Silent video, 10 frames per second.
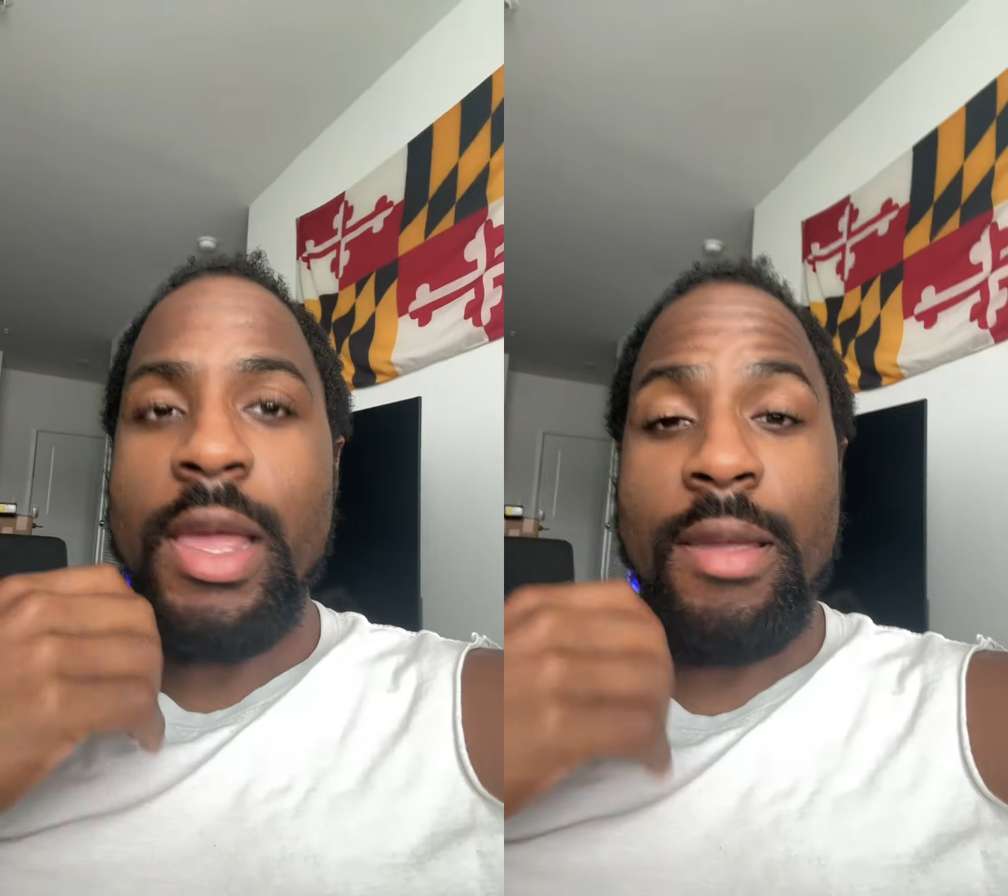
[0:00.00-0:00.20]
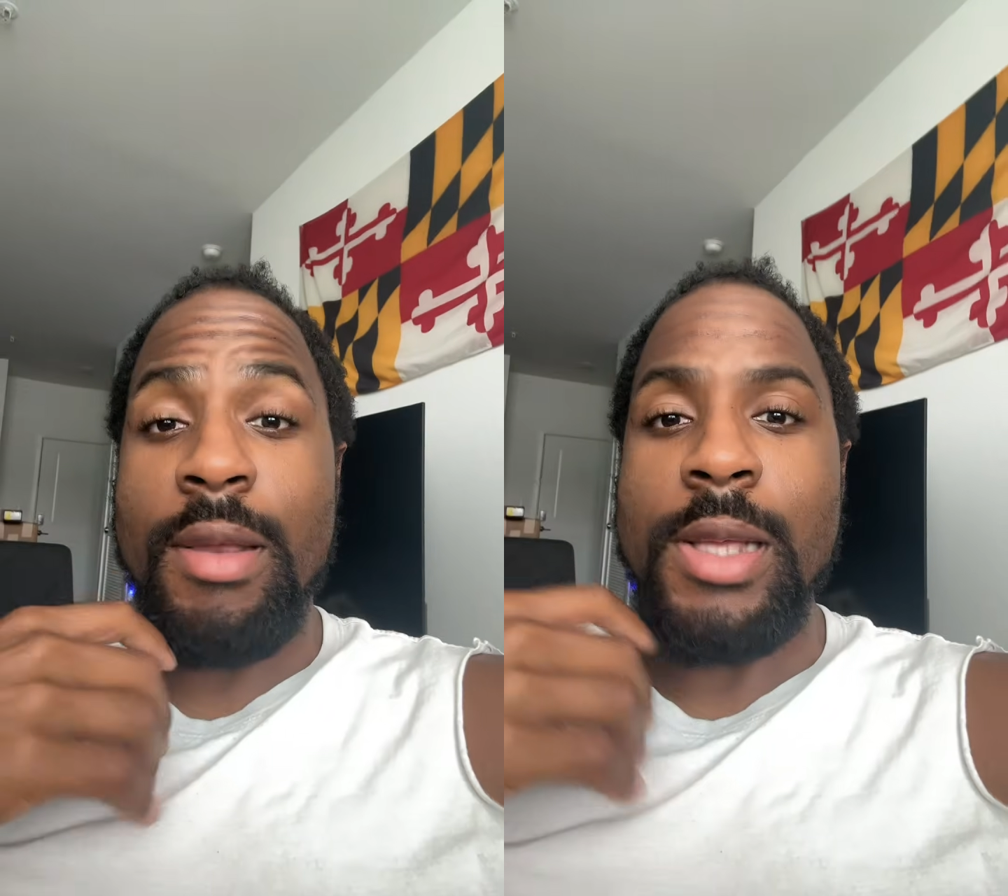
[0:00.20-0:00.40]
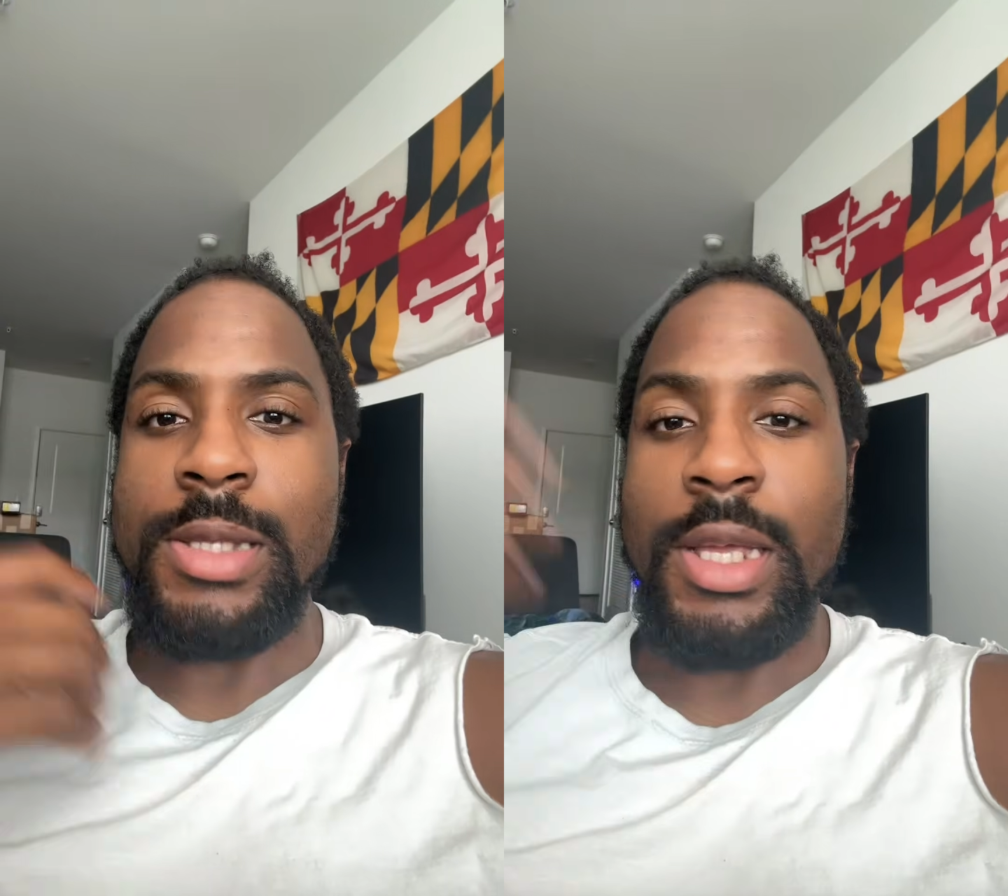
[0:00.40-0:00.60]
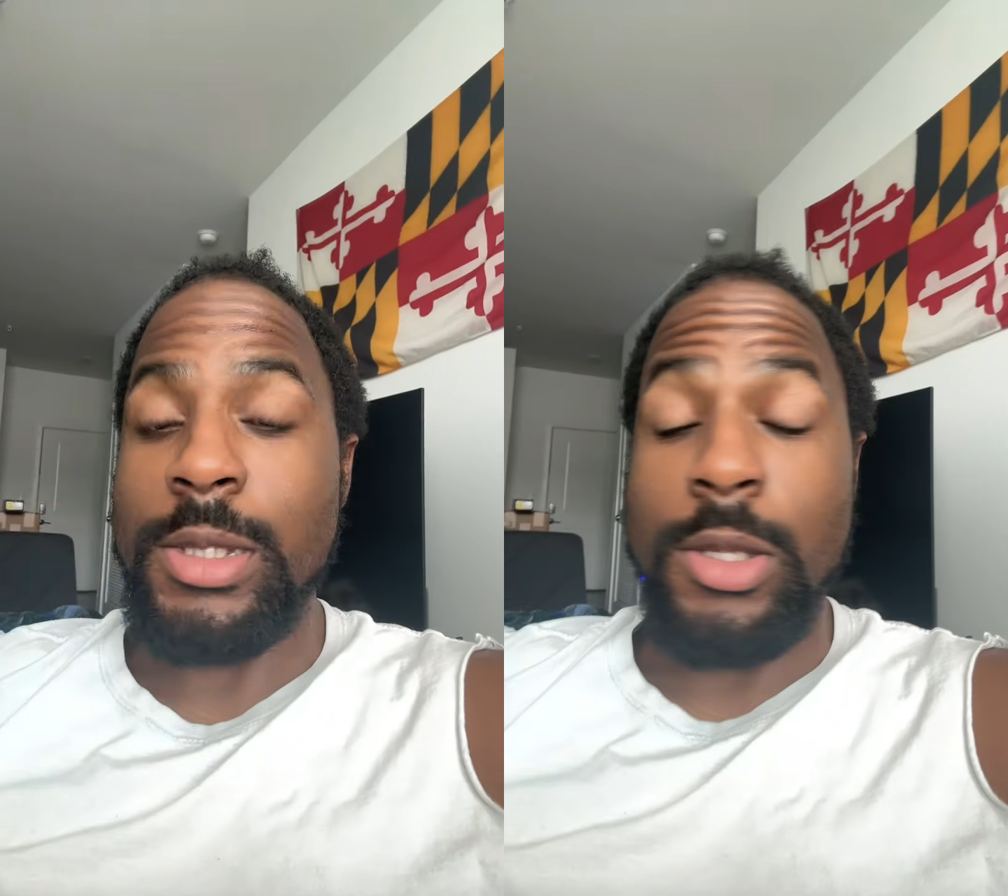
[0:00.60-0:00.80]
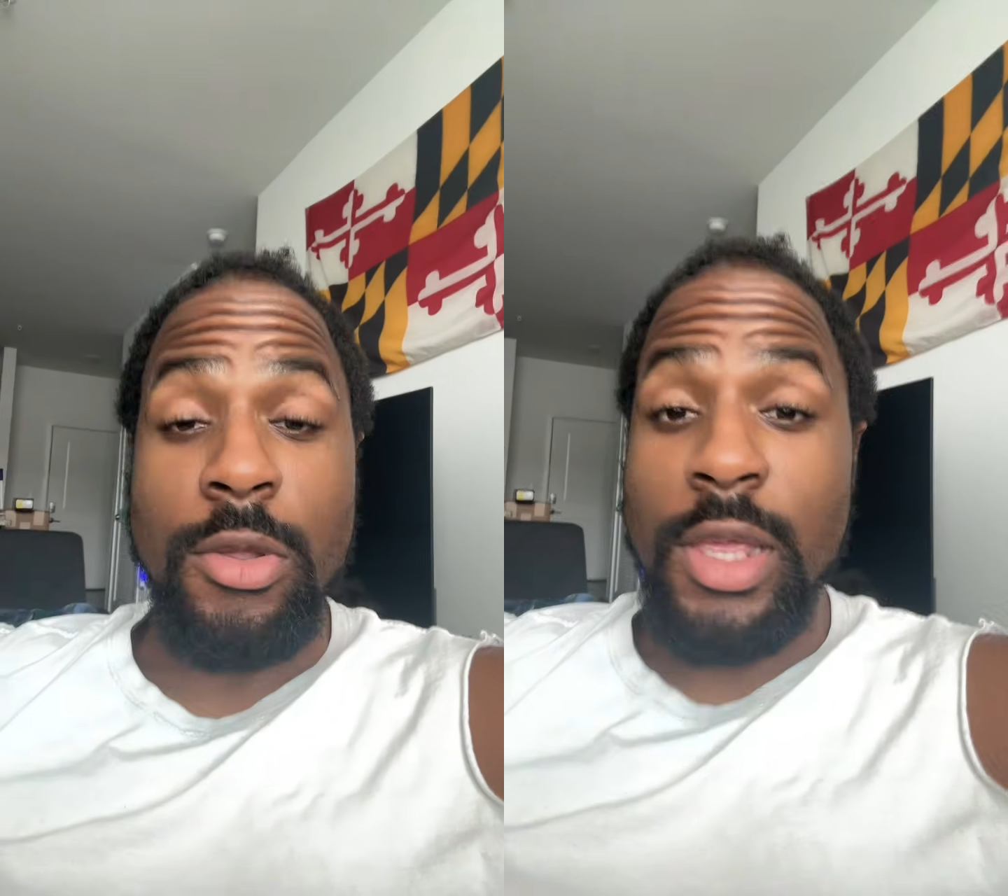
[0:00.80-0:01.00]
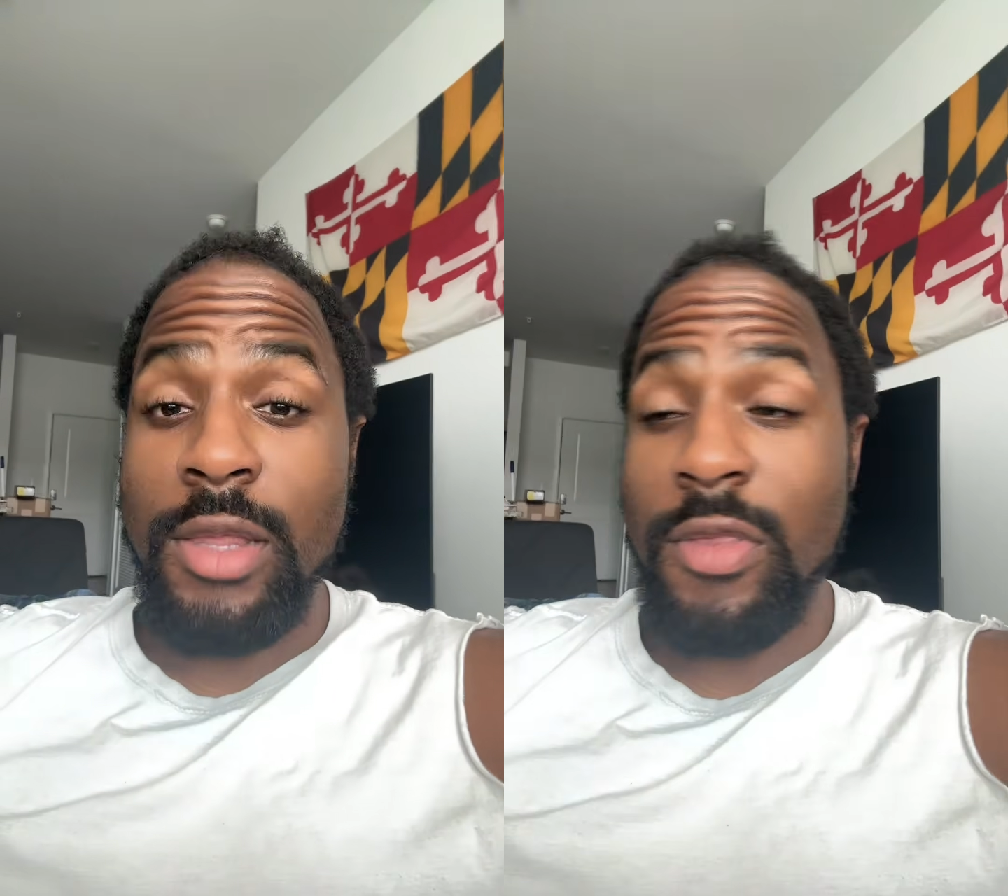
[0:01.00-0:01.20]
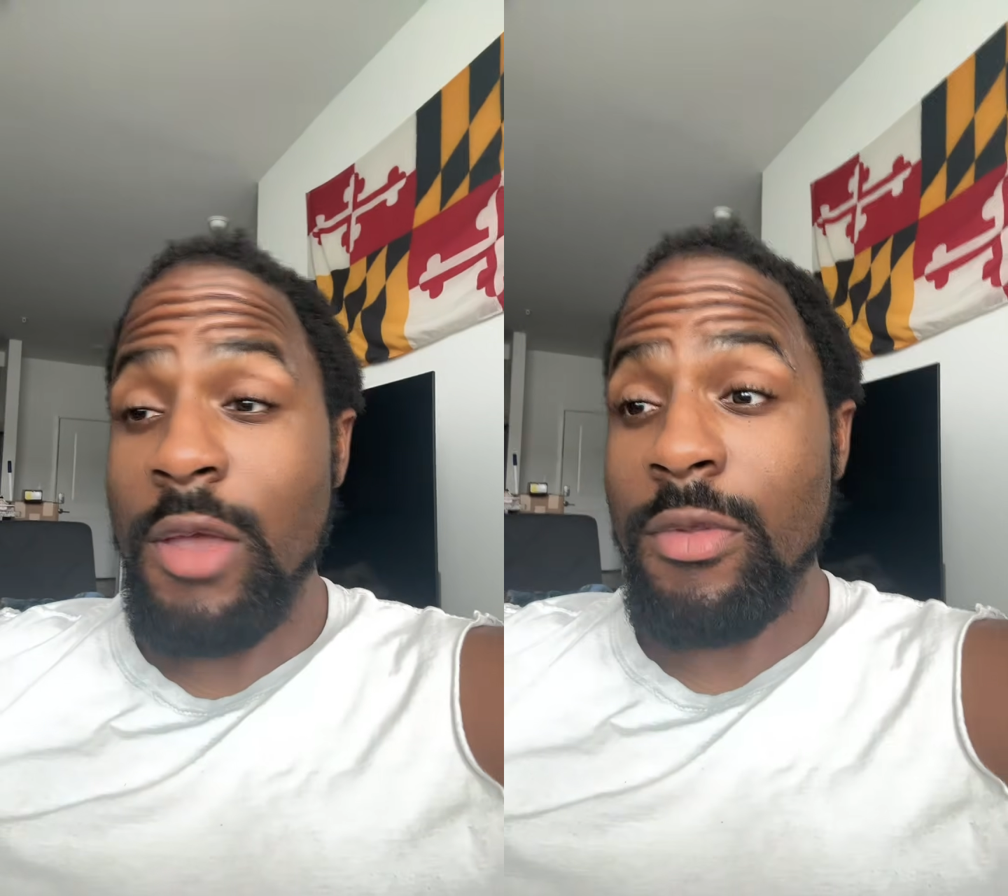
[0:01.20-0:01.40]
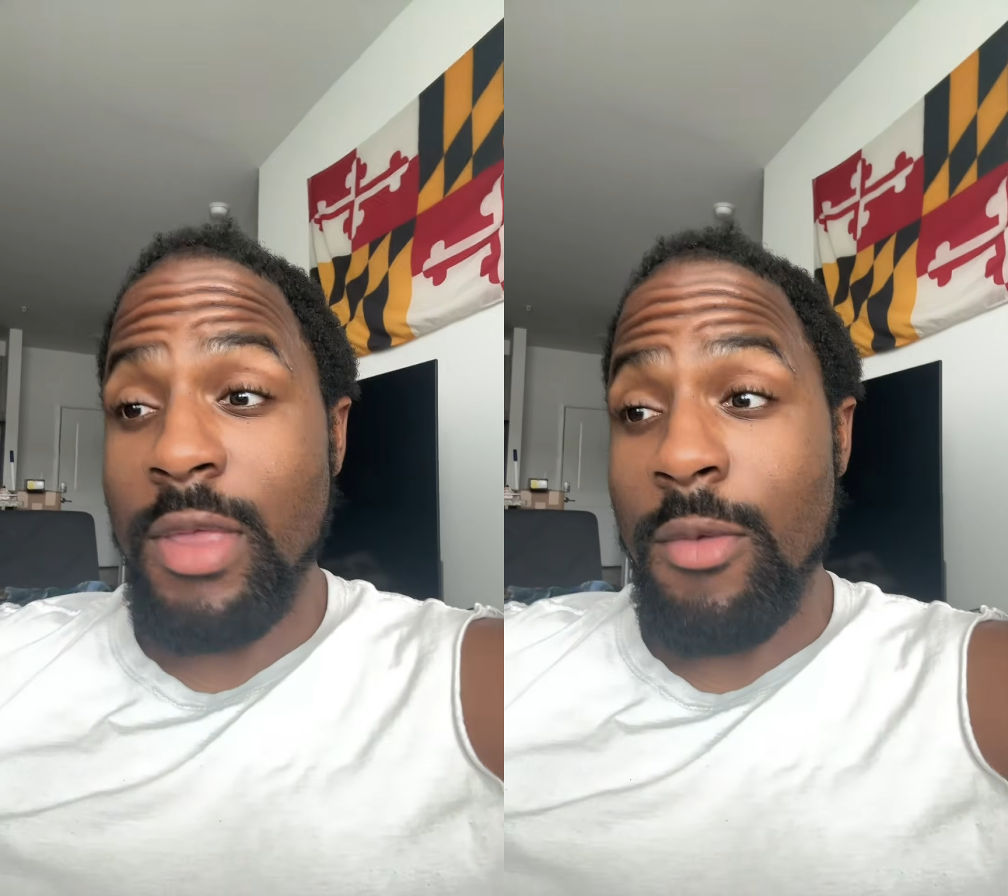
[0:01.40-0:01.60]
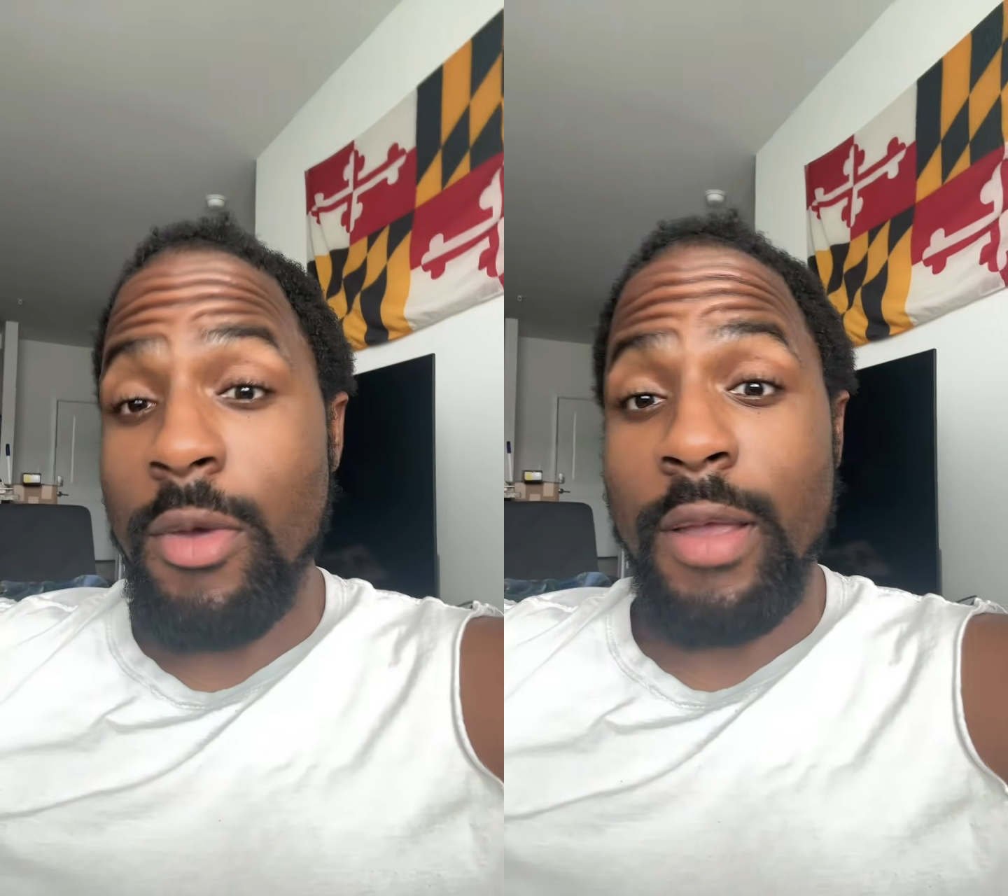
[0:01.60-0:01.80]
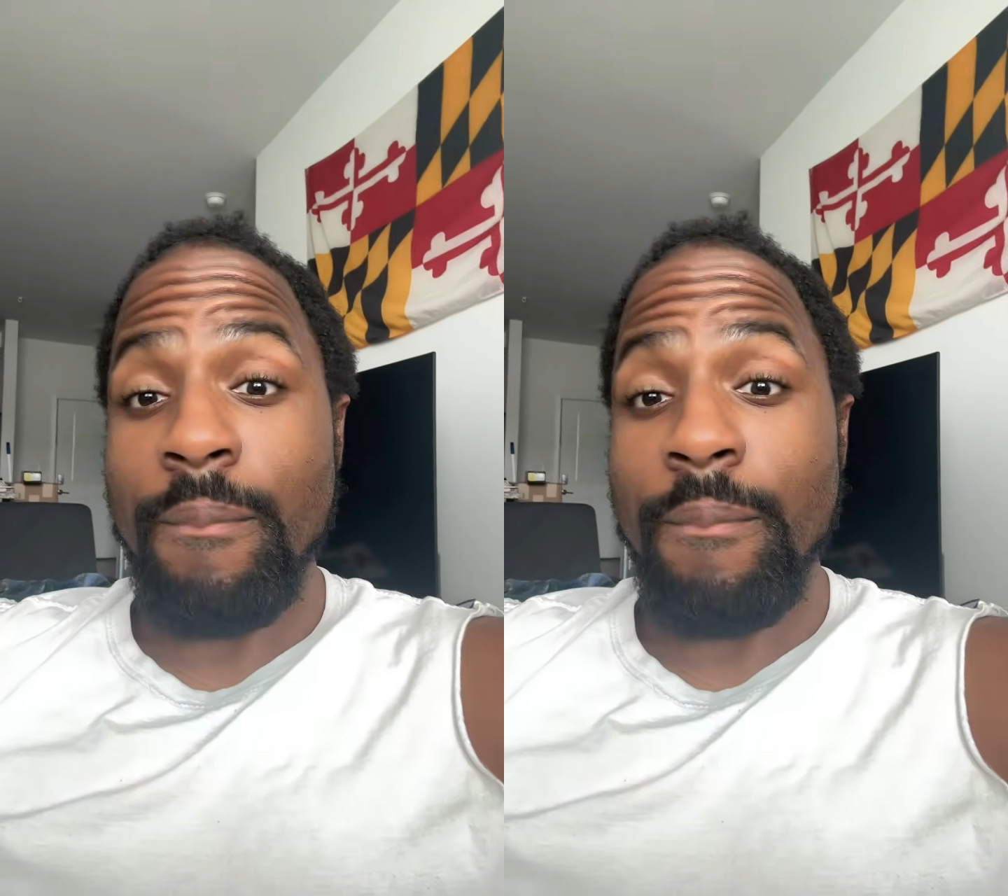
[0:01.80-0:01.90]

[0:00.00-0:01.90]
And I was like, so they can think what they want.